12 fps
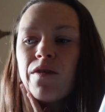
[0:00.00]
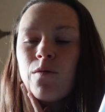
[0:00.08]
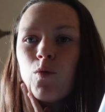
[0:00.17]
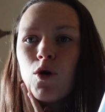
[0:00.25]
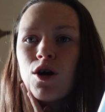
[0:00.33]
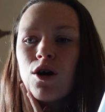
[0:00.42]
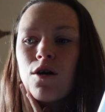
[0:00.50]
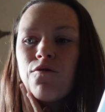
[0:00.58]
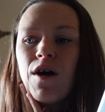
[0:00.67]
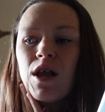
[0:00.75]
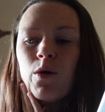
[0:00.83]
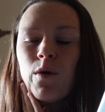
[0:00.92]
We're
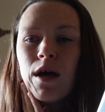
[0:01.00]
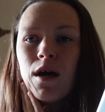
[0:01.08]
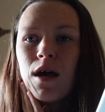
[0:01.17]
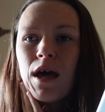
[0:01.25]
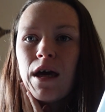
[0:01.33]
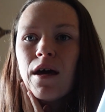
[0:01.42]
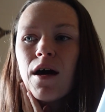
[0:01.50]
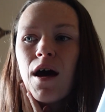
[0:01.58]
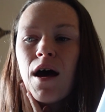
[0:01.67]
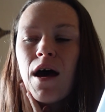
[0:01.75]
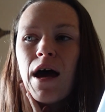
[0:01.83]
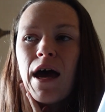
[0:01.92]
following Inga
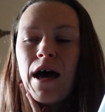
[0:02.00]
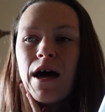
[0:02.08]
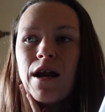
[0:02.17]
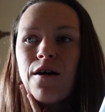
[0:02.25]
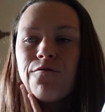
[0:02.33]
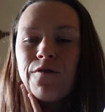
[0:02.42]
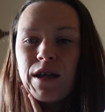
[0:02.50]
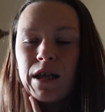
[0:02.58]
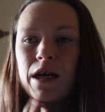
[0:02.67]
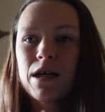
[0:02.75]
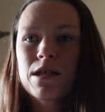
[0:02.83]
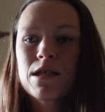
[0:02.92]
and
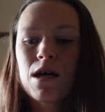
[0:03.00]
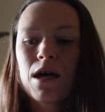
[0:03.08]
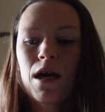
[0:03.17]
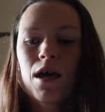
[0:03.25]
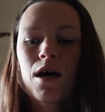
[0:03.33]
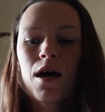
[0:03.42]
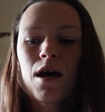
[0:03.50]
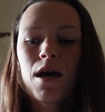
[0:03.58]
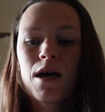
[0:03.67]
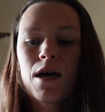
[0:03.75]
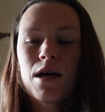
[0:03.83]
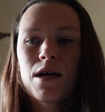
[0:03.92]
Felix. Inga
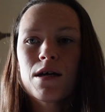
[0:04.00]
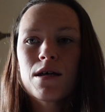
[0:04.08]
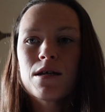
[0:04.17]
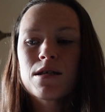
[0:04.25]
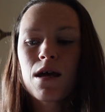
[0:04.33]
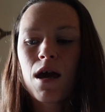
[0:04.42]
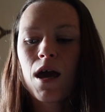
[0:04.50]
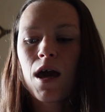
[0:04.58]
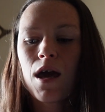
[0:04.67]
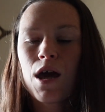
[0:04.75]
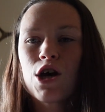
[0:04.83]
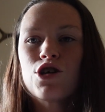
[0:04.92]
is
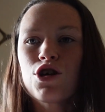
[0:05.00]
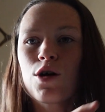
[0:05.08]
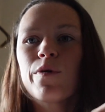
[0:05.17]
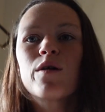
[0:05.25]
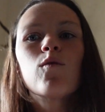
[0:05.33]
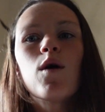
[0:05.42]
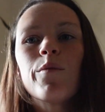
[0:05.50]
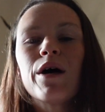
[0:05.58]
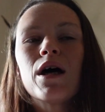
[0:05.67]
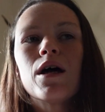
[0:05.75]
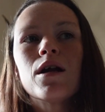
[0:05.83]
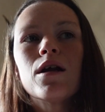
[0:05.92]
a German
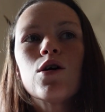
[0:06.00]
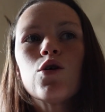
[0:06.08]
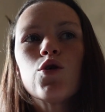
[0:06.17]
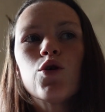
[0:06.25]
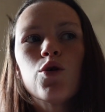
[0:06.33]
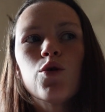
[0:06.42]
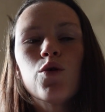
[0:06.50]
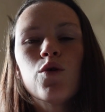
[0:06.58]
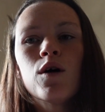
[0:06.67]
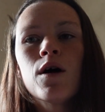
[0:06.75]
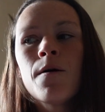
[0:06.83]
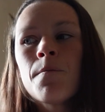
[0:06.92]
woman
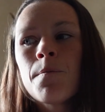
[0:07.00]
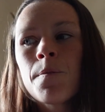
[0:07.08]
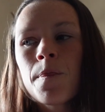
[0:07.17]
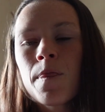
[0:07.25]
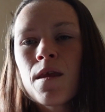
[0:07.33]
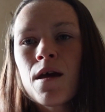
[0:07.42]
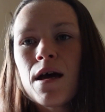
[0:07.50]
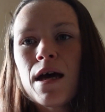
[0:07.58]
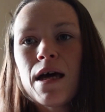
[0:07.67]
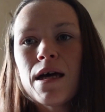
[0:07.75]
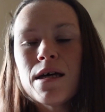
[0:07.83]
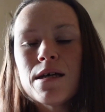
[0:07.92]
who
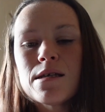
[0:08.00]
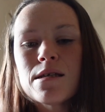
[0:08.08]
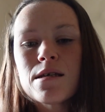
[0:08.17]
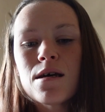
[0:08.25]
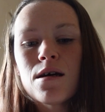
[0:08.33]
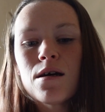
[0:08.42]
is